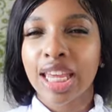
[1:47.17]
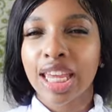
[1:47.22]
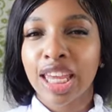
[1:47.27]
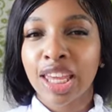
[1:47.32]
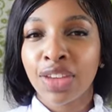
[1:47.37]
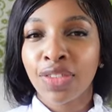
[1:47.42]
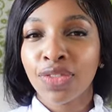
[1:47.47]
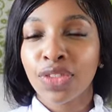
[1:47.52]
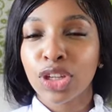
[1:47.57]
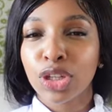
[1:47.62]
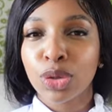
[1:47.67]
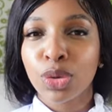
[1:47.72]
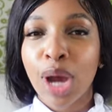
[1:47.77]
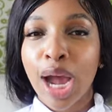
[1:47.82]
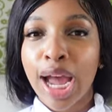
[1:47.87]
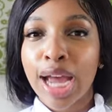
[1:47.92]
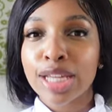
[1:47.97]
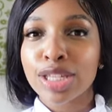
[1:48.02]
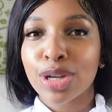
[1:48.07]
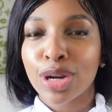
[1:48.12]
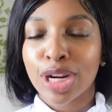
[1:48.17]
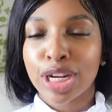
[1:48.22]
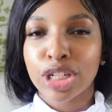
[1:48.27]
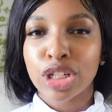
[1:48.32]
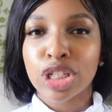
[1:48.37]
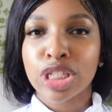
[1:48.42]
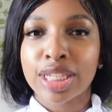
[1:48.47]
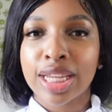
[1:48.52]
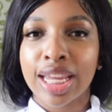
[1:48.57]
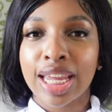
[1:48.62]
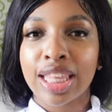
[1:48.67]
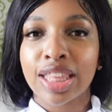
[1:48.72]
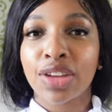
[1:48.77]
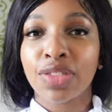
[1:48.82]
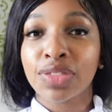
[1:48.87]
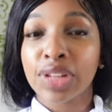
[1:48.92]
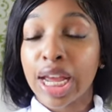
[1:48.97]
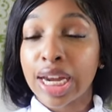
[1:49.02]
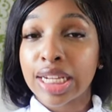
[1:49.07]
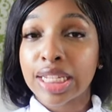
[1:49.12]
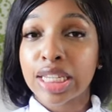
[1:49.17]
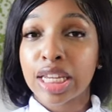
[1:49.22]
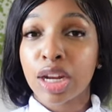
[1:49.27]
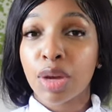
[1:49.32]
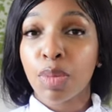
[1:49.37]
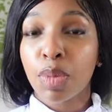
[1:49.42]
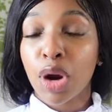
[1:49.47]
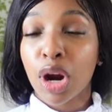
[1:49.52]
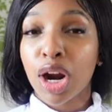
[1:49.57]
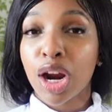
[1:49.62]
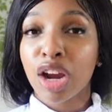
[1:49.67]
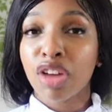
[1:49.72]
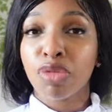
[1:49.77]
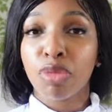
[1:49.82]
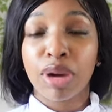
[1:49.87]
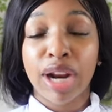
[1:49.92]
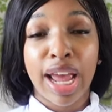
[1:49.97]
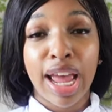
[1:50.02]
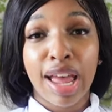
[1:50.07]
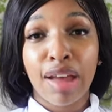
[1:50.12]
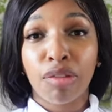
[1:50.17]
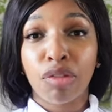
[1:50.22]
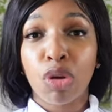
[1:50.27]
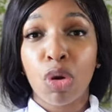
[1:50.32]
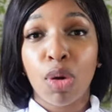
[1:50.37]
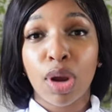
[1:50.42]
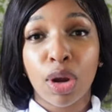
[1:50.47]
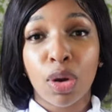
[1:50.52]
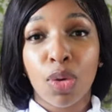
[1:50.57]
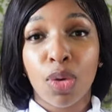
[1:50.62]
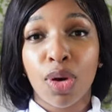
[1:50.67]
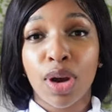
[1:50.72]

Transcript: if you guys are interested in the flight attendant part of what i have going